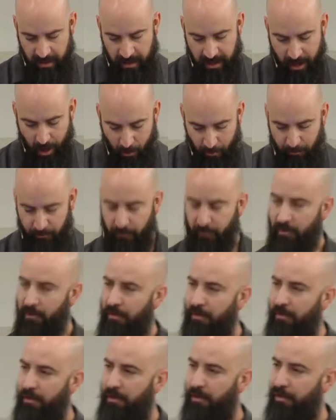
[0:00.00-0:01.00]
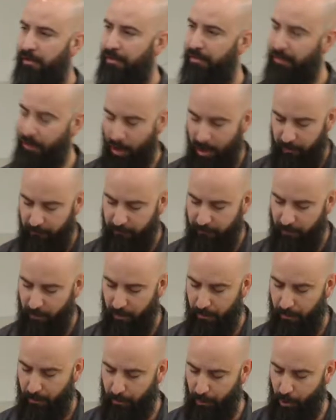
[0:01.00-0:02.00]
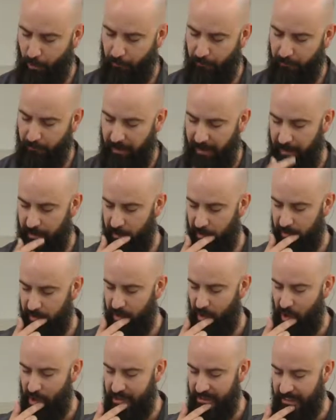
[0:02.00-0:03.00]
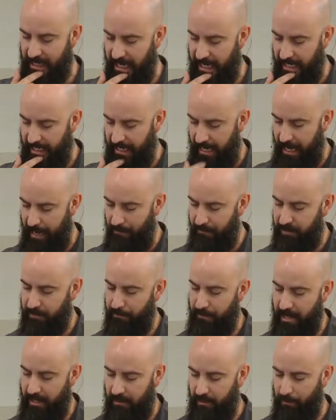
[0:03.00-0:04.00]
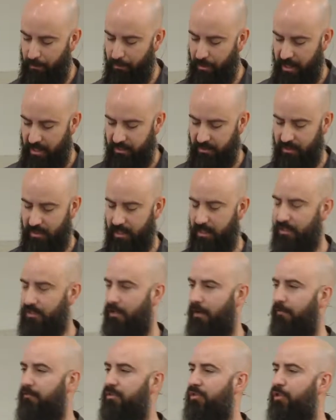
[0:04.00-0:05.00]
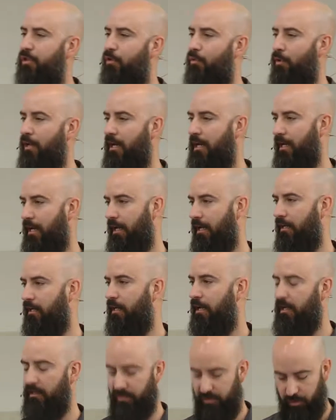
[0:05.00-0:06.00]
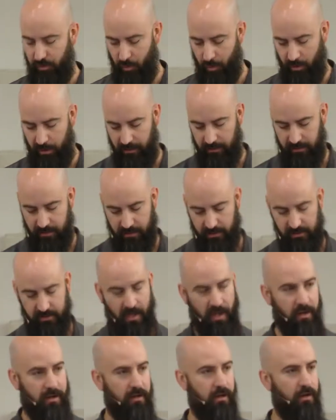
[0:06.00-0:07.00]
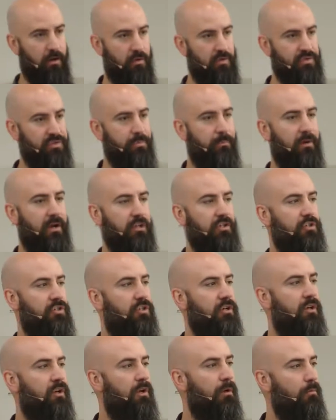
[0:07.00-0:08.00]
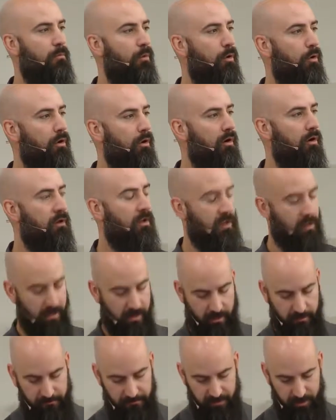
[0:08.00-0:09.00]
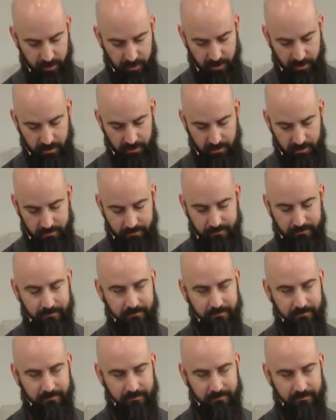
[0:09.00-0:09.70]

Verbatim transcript: Helpful, thoughtful profiles on dating apps make the process of screening and sorting these unknowns much more efficient.